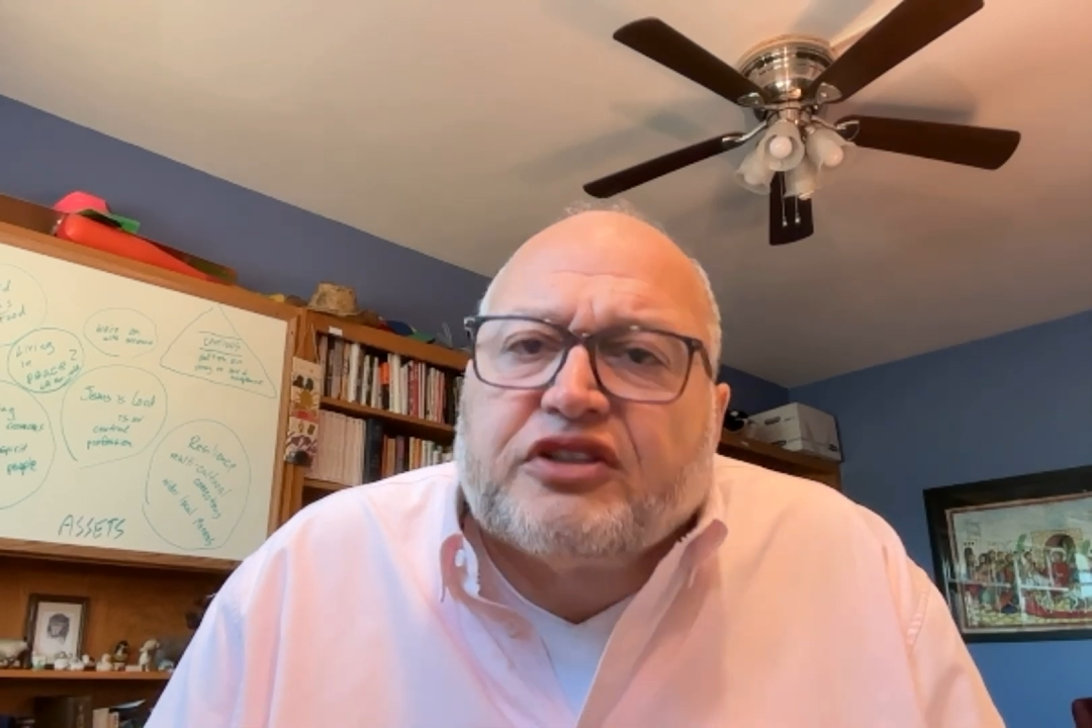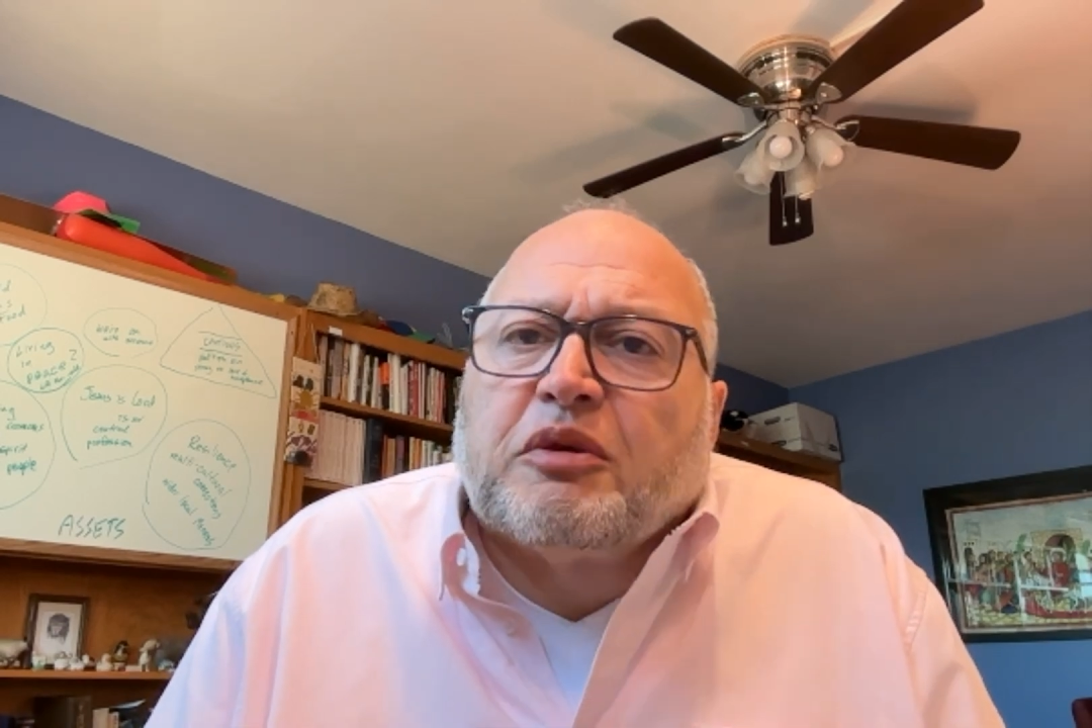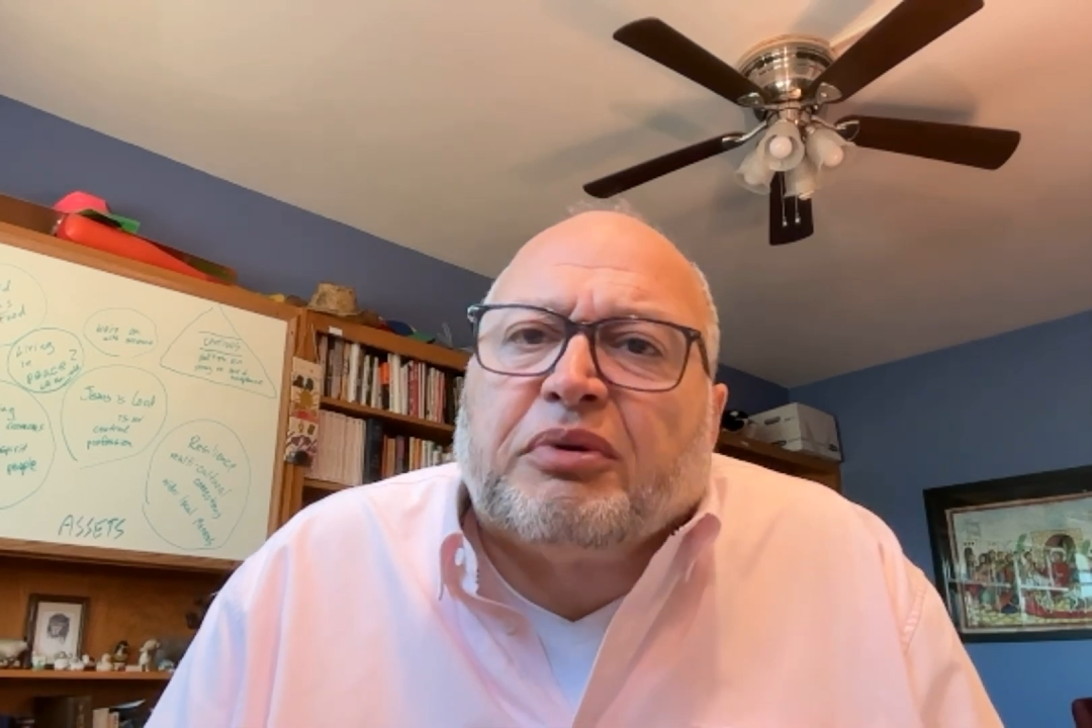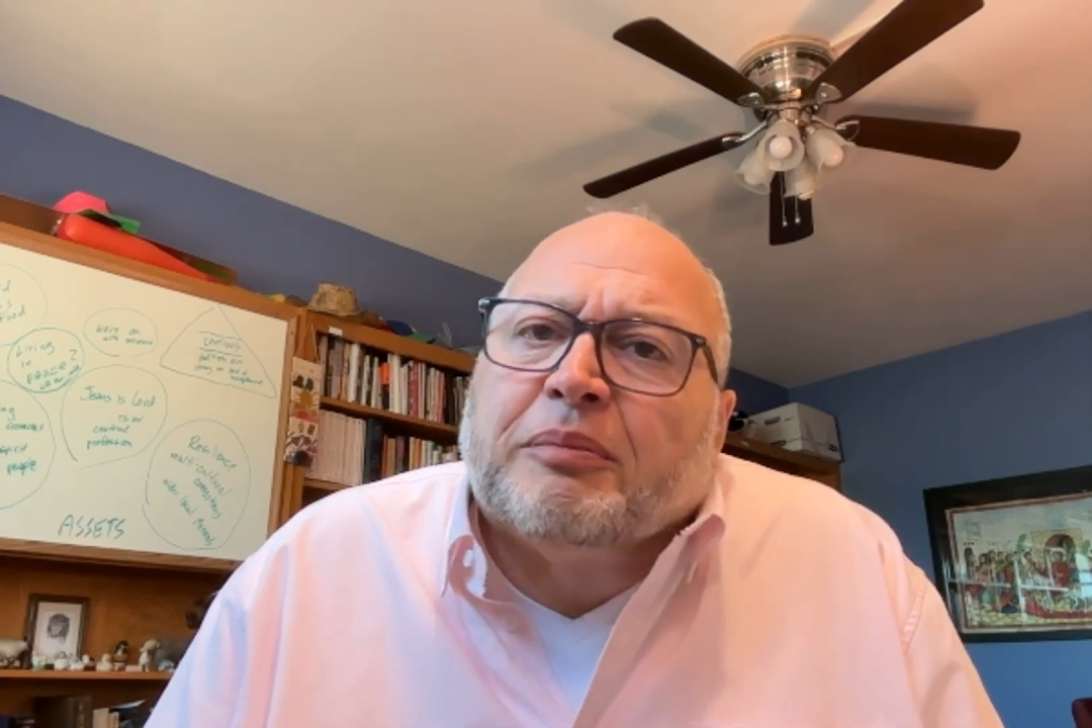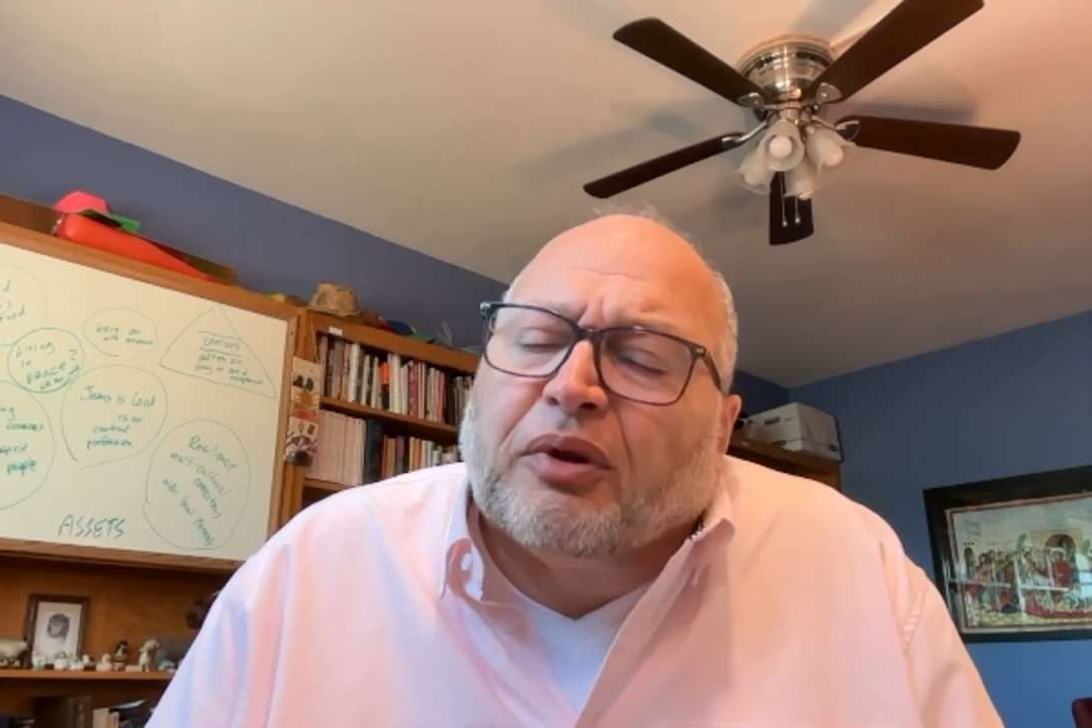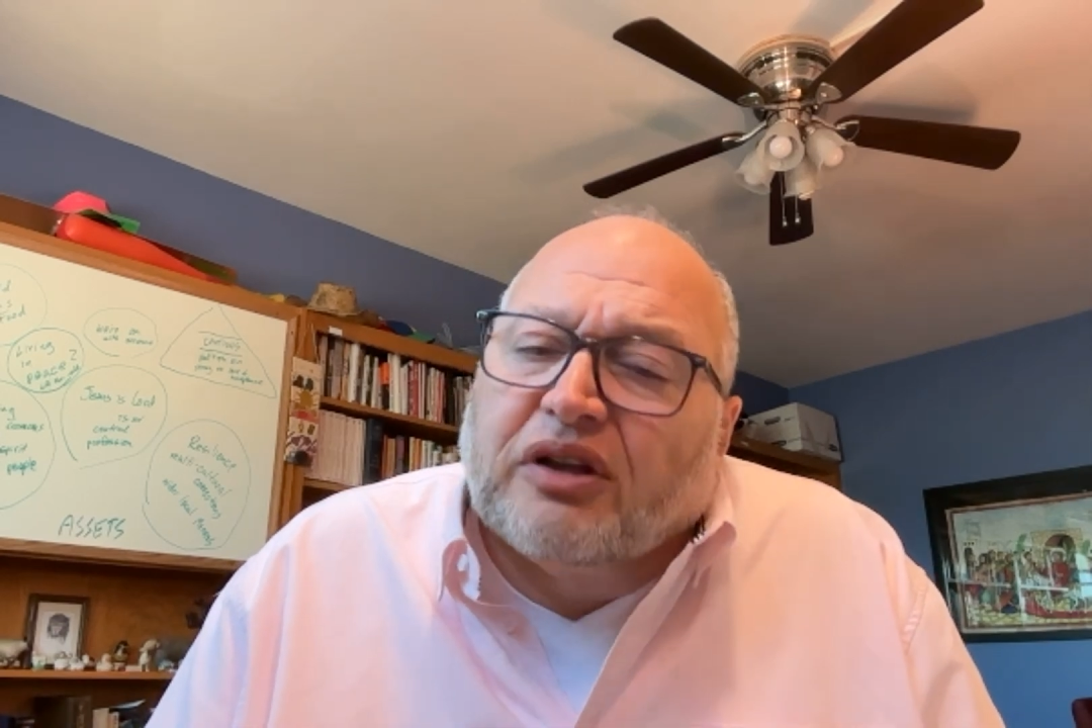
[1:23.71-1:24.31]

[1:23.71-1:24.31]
to people